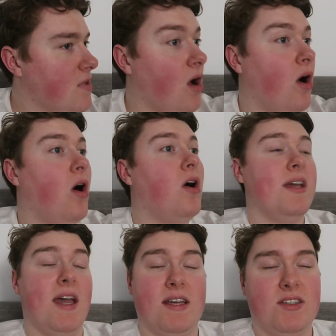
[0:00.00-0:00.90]
Oh,
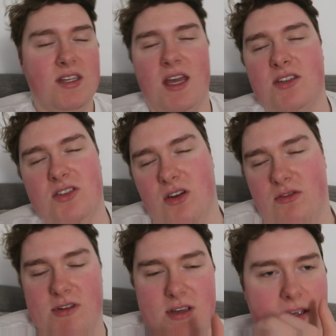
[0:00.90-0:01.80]
yes, yes,
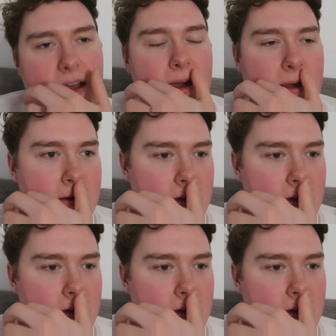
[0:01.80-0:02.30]
sorry, yeah.